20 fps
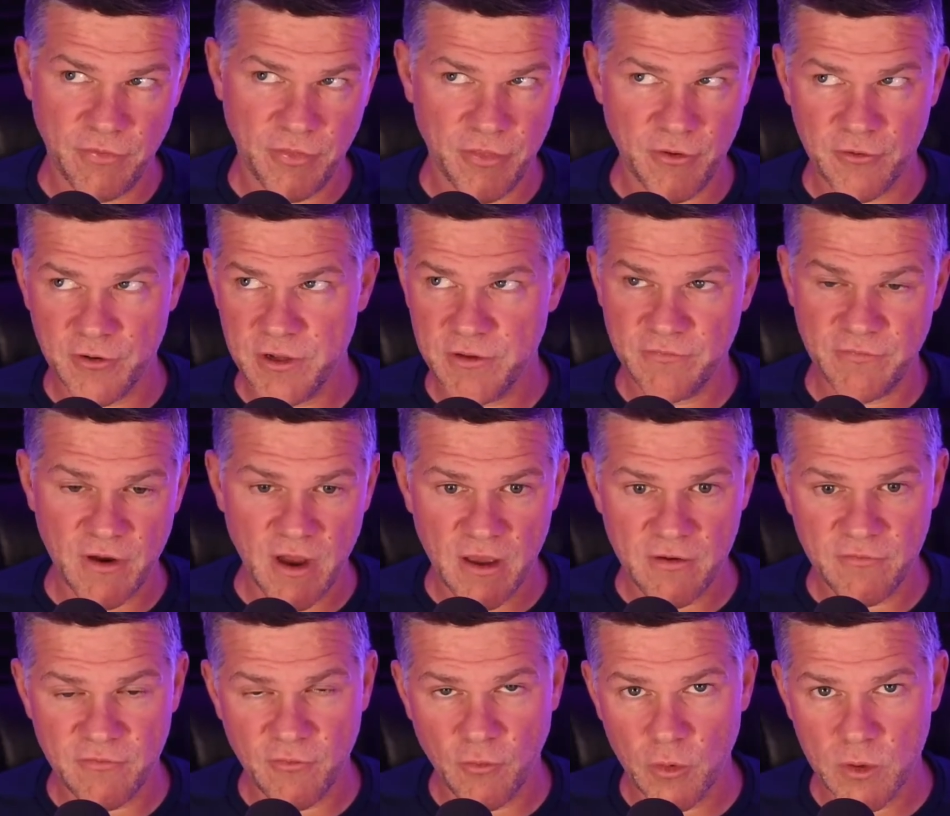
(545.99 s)
$35,
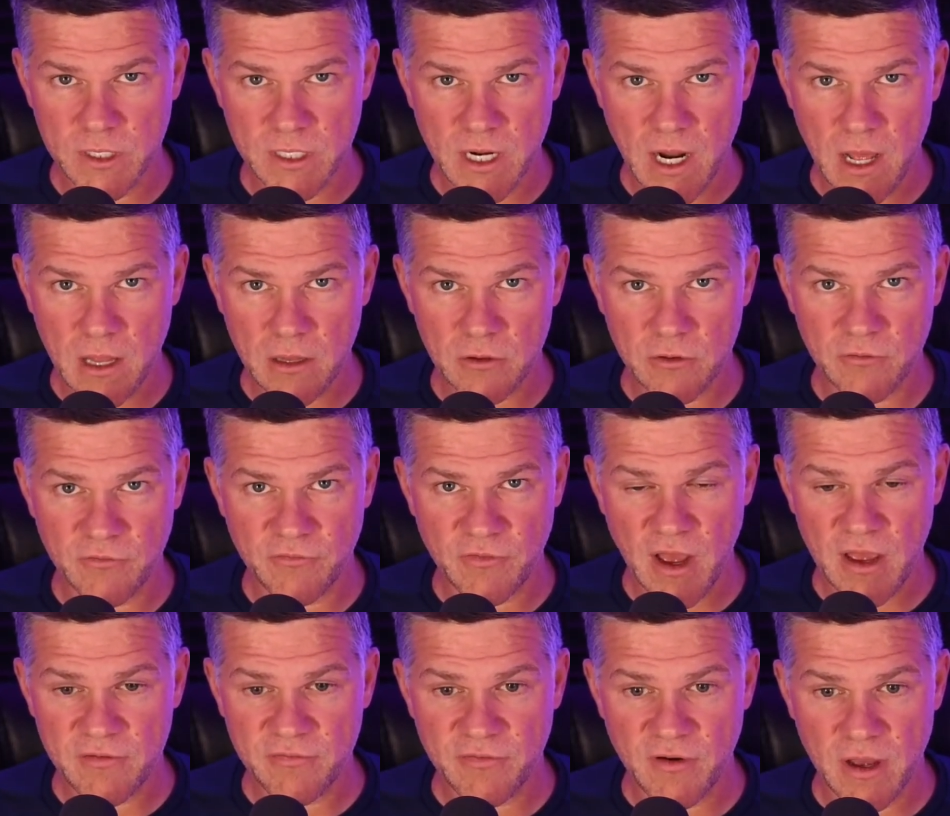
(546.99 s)
$40
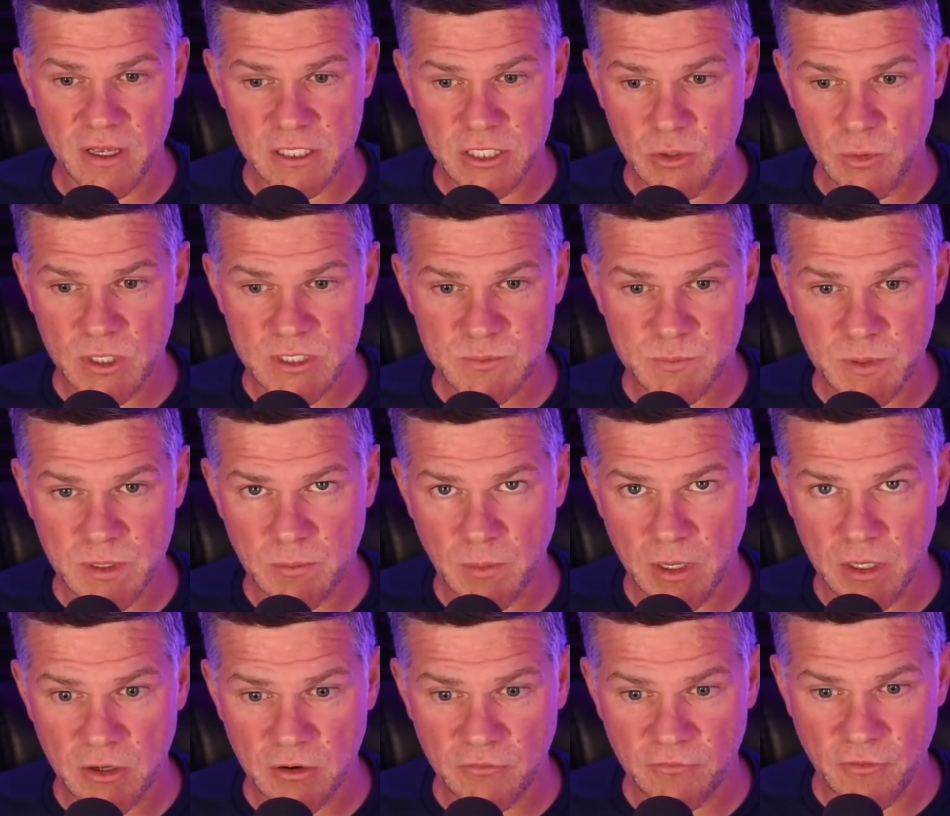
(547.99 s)
Fifine USB
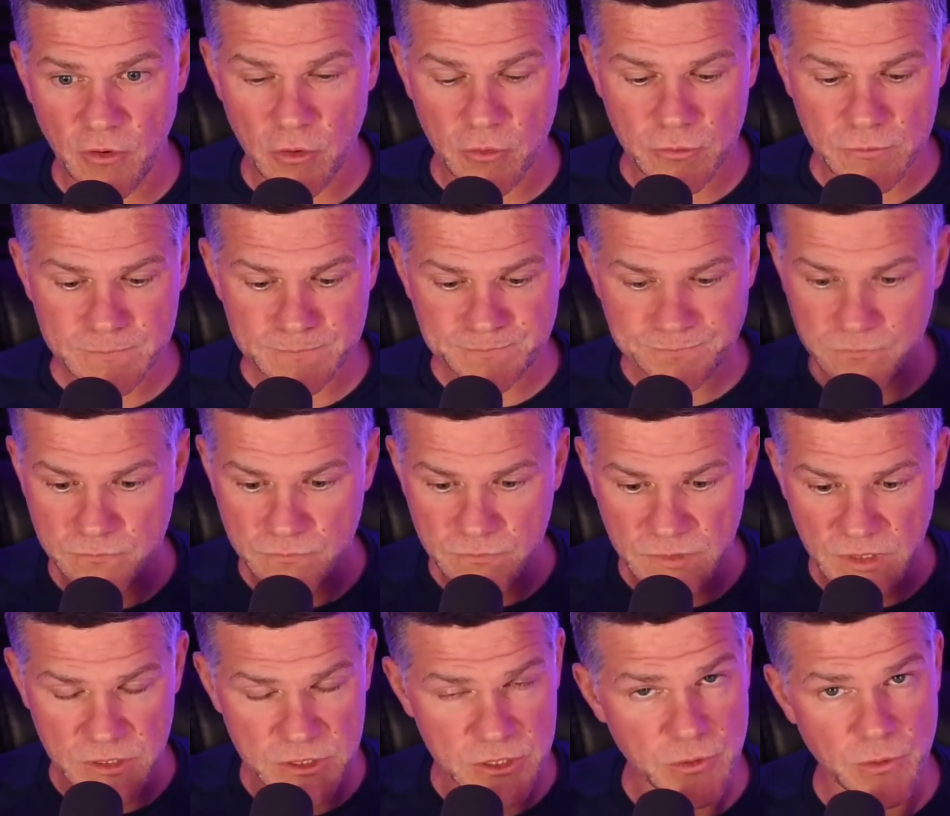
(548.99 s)
microphone
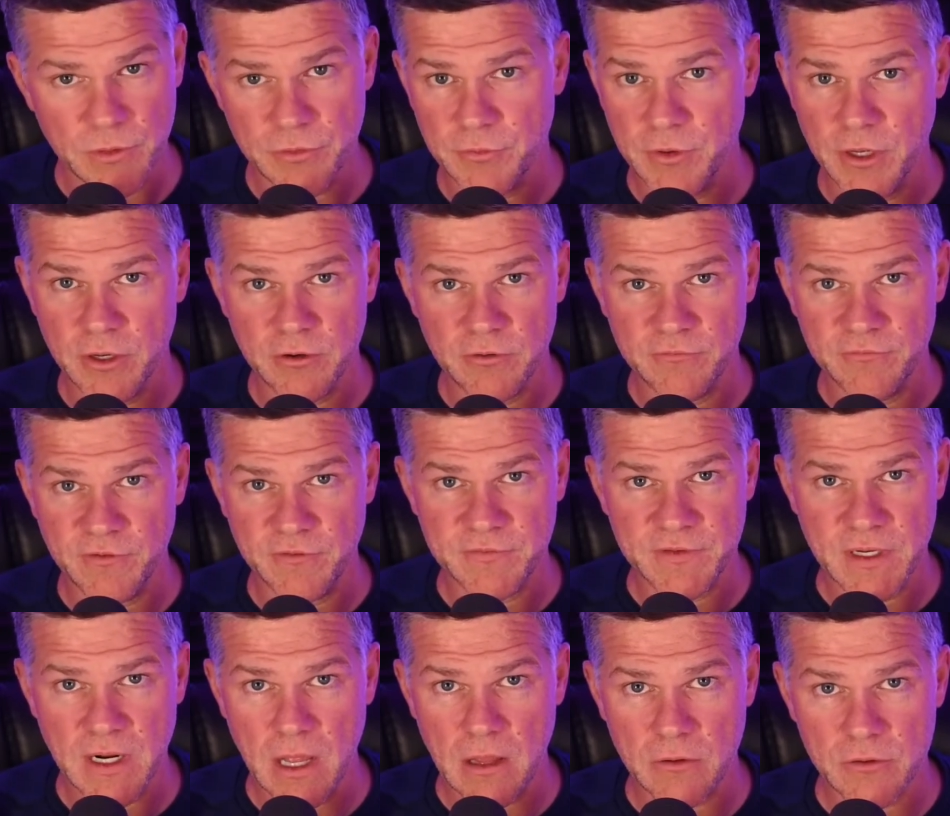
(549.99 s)
to a
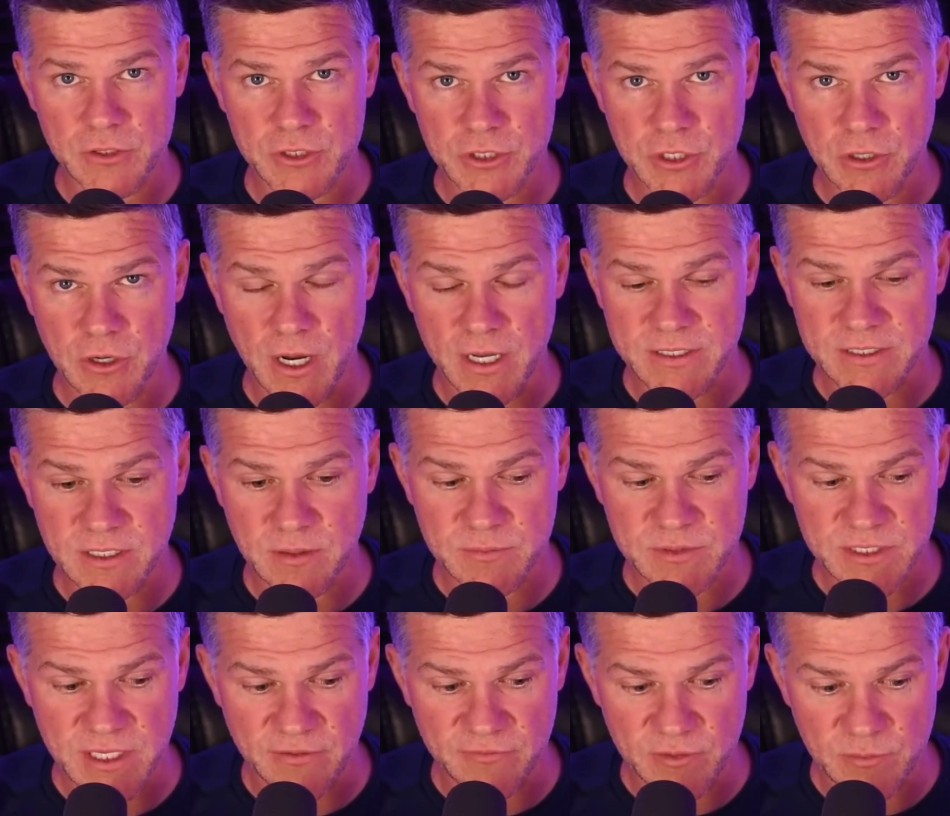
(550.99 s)
$350 Shure
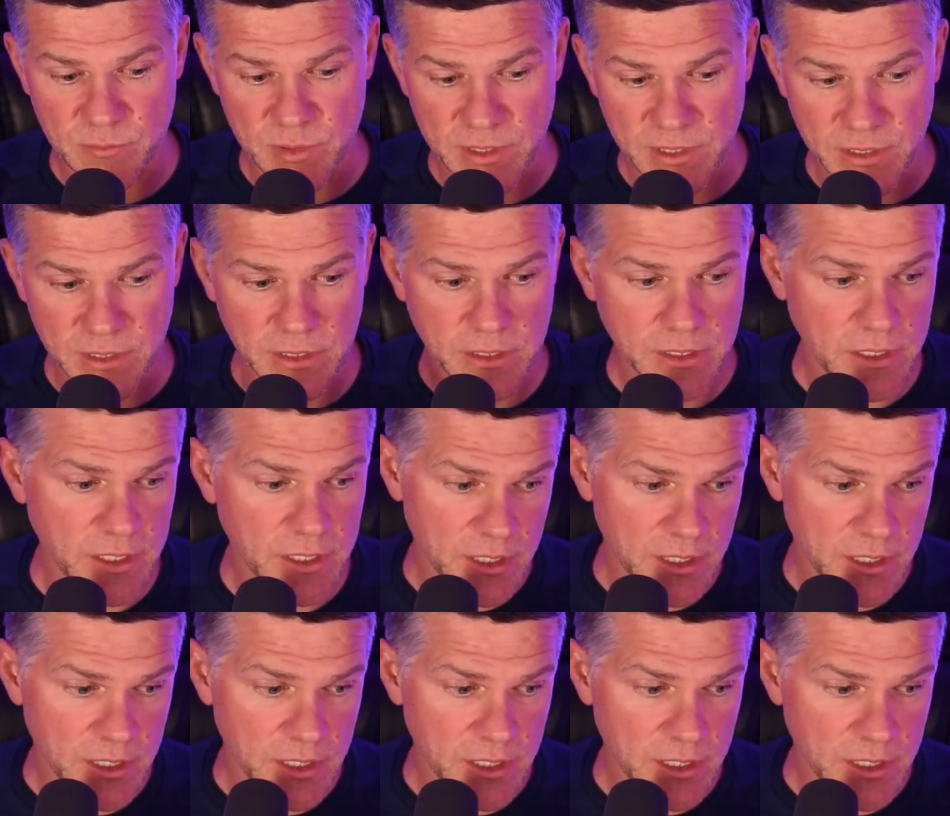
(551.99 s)
SM7B.